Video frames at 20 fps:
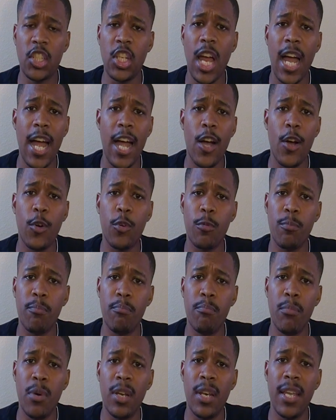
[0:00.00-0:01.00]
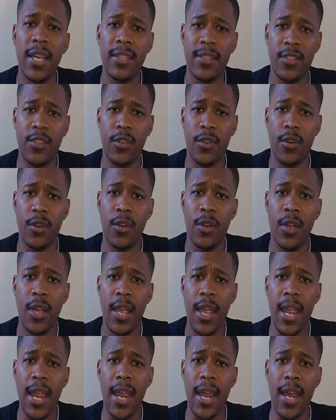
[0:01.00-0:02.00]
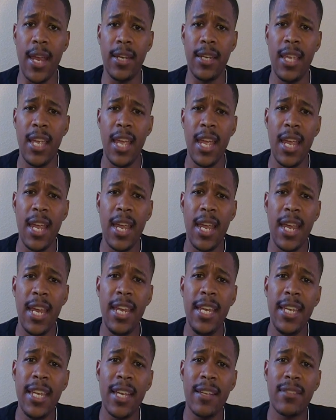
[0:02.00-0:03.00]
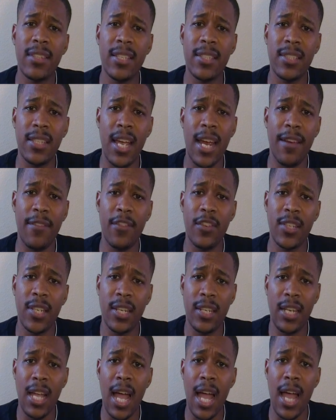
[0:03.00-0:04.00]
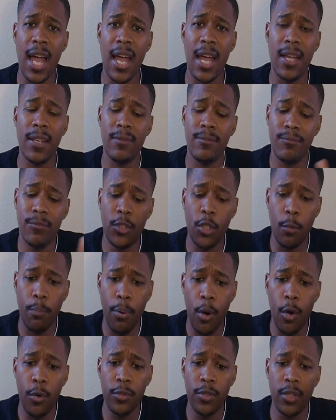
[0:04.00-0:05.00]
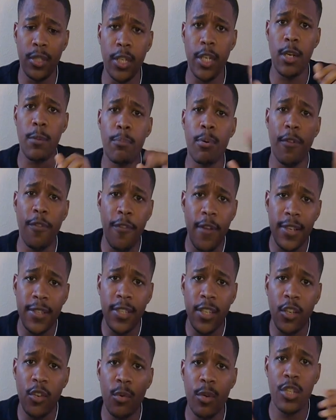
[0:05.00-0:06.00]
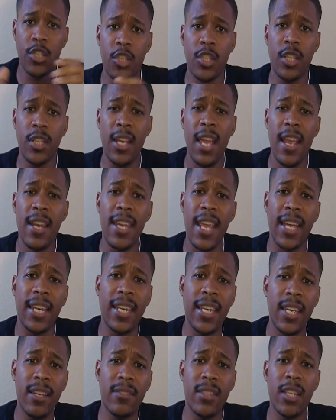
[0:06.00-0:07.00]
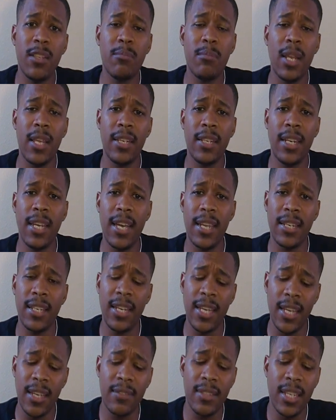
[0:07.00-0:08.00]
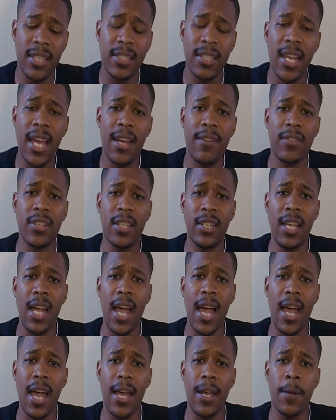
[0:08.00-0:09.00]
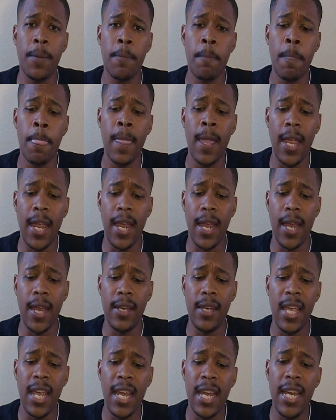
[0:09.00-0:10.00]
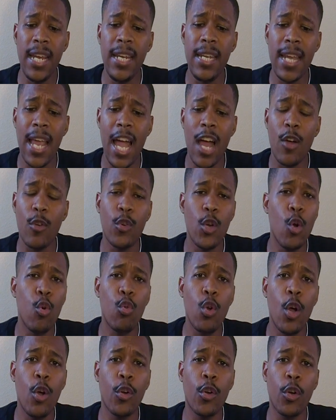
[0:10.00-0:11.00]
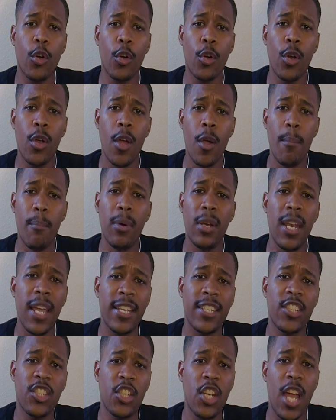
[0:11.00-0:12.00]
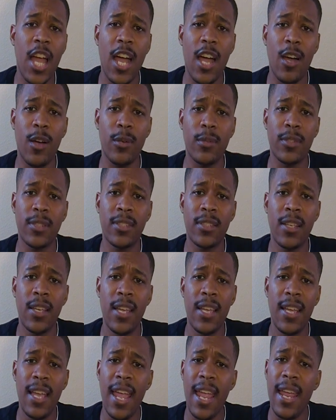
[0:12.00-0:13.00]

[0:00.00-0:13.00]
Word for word: child molester, and he gives his life to God, supposedly professing Christian, that gives his life to God, and he now no longer molests childs